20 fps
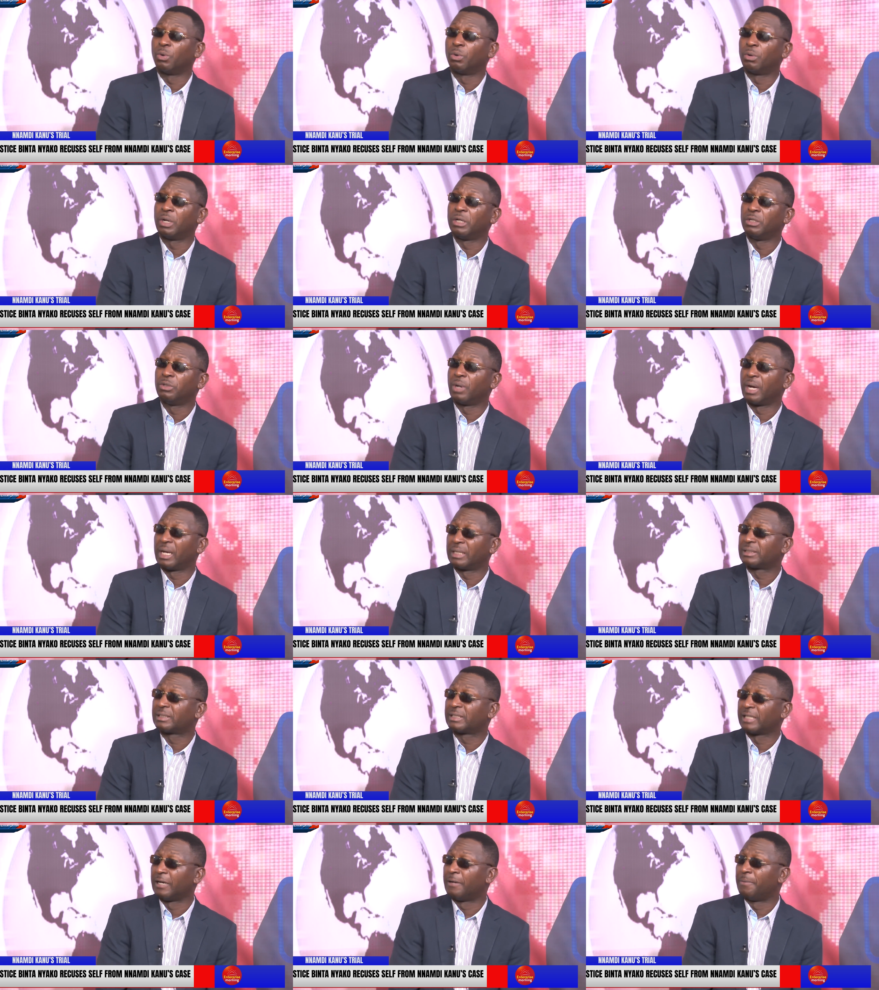
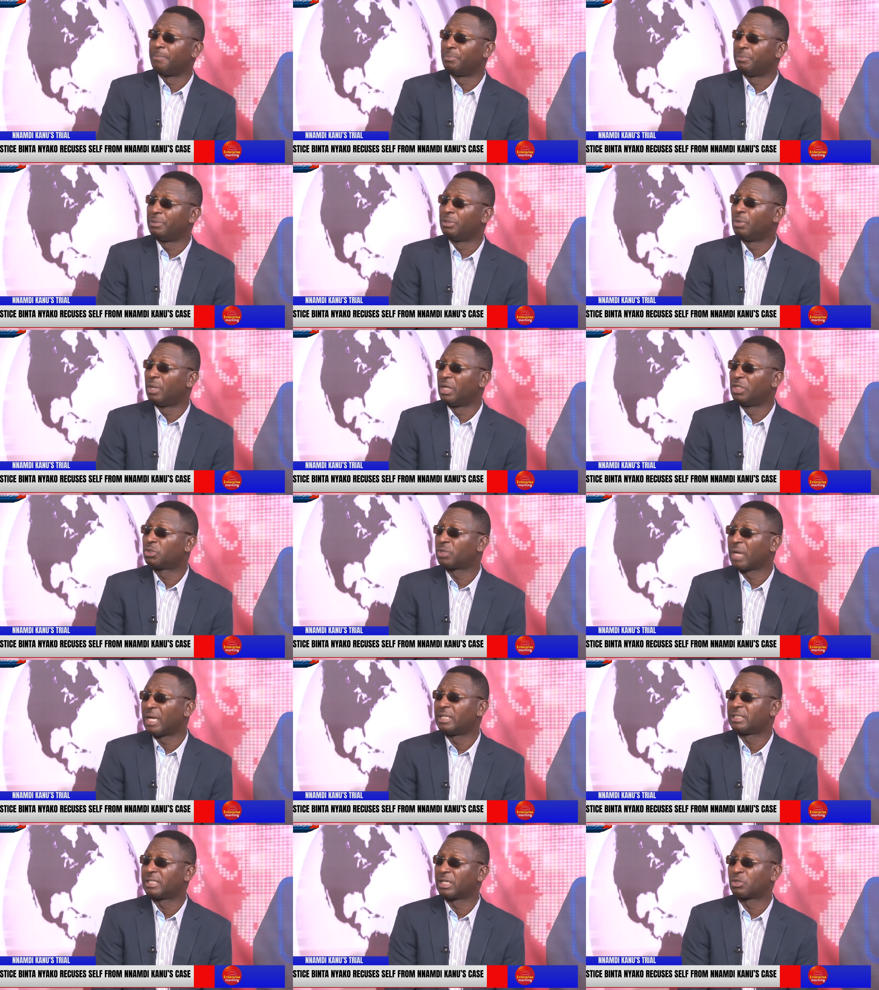as
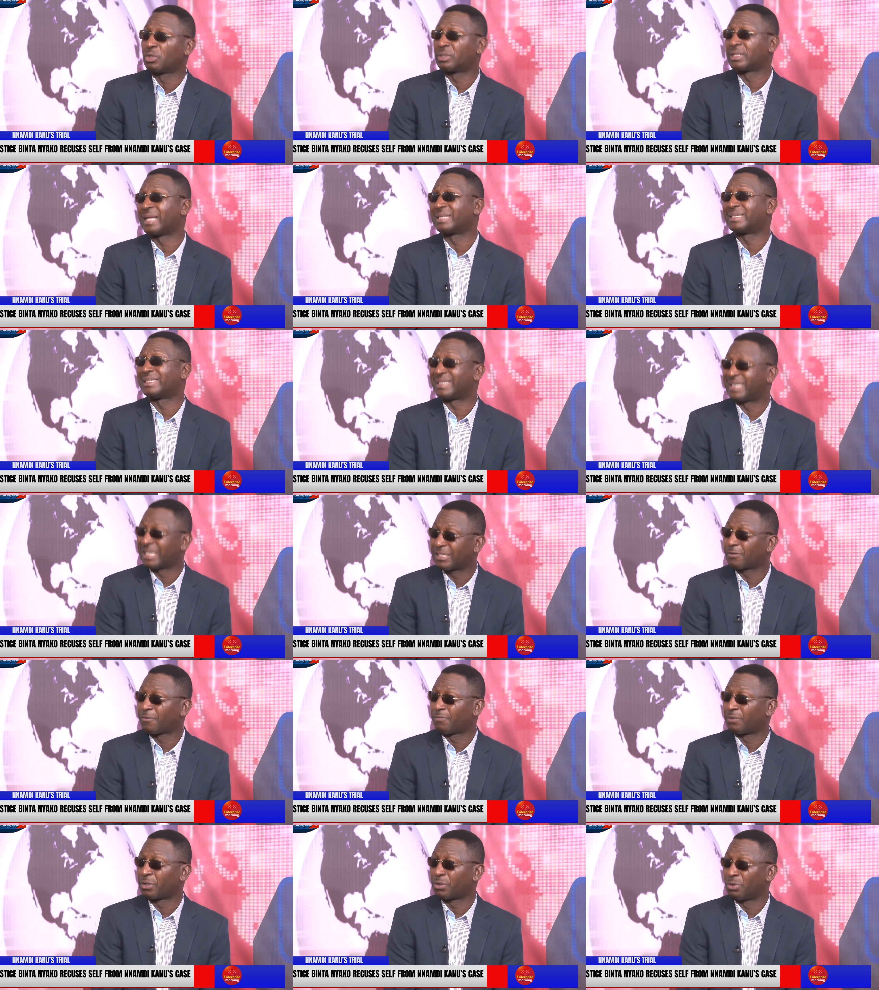enshrined in section
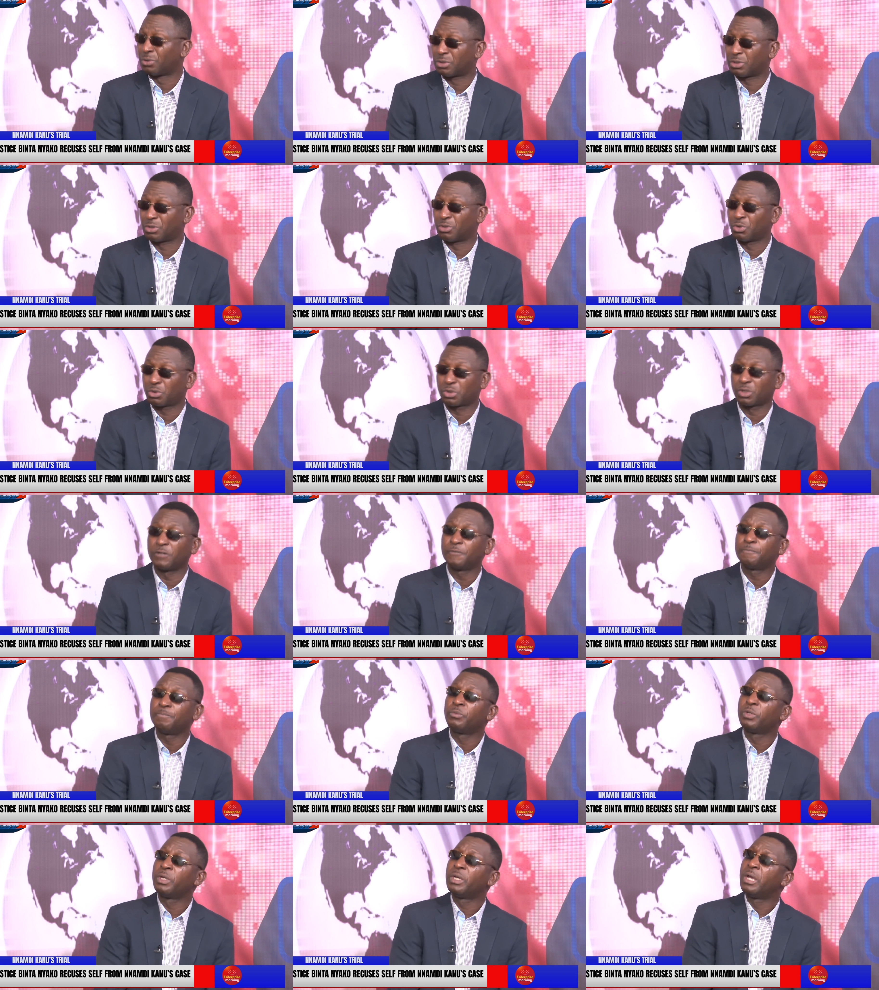36 of the
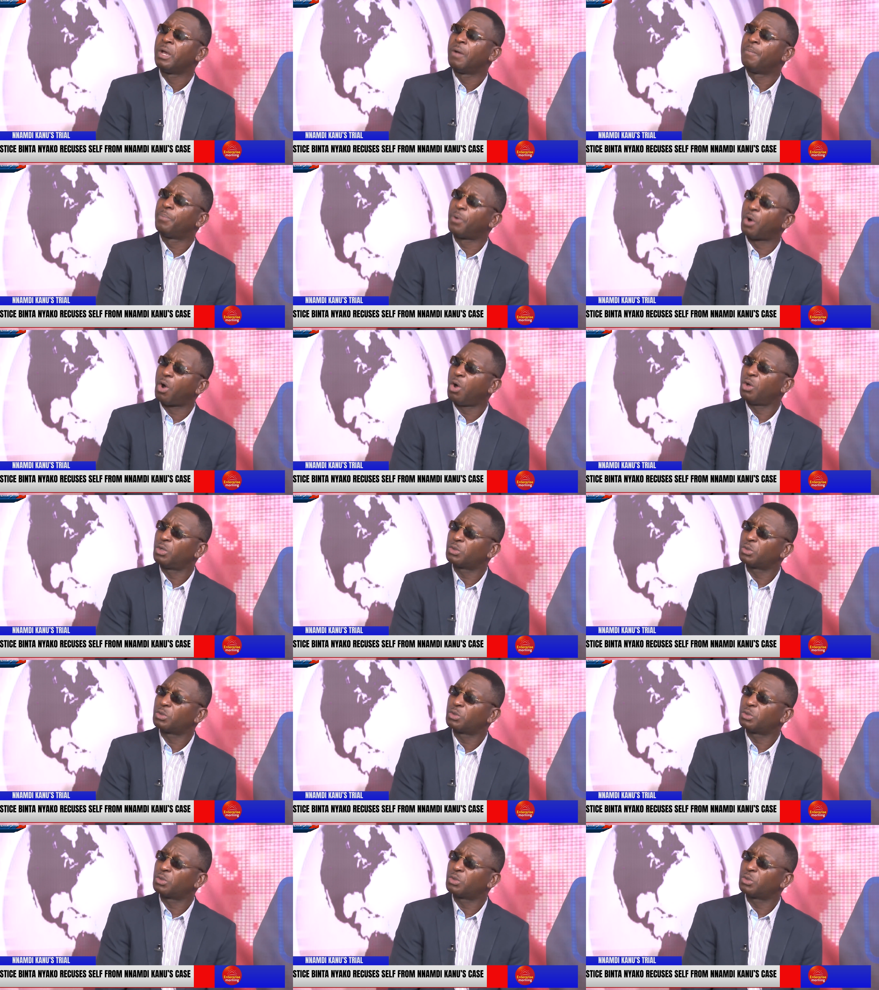Constitution. But